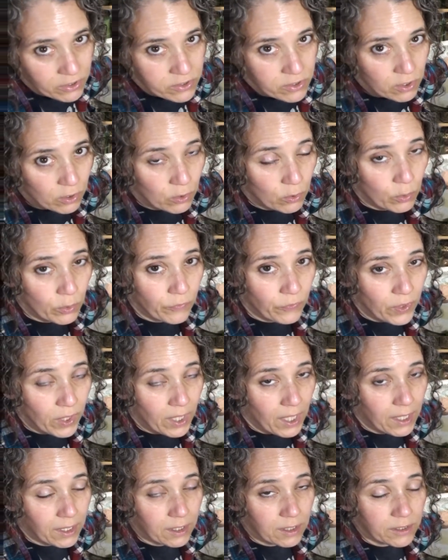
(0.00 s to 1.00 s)
So if you
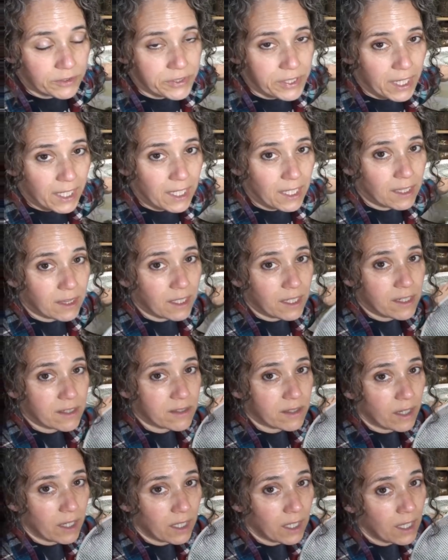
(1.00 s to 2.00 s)
got little tiny
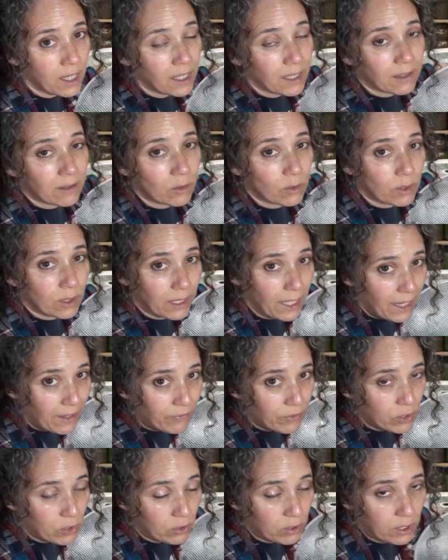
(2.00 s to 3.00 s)
things like
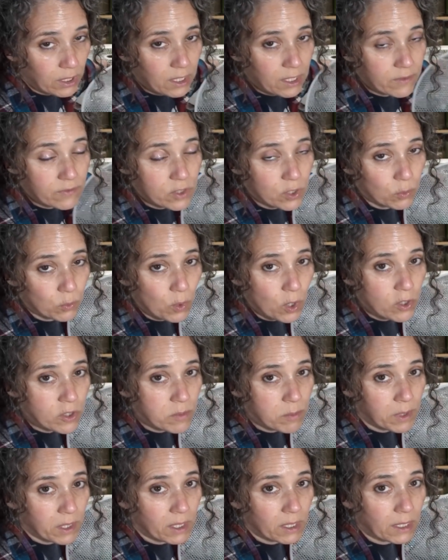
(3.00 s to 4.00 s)
lavender leaves or
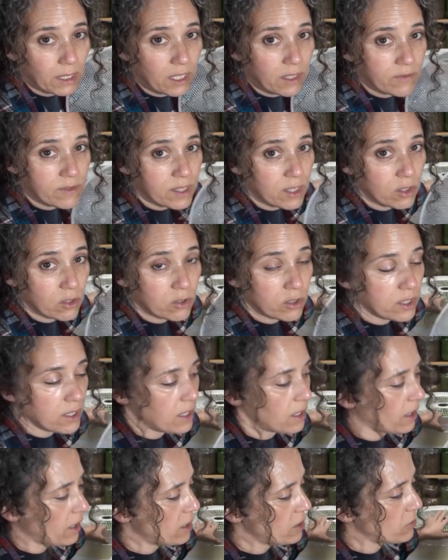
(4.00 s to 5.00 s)
rosemary leaves that you're
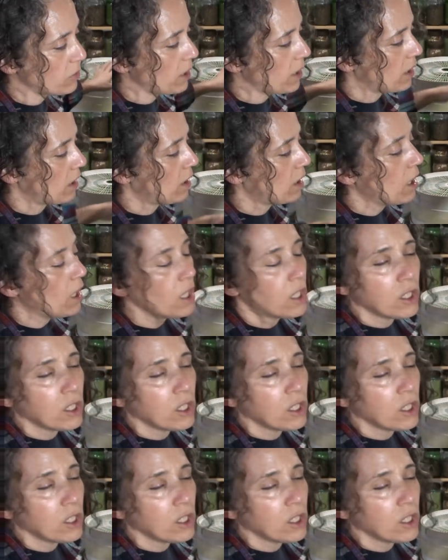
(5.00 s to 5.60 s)
dehydrating,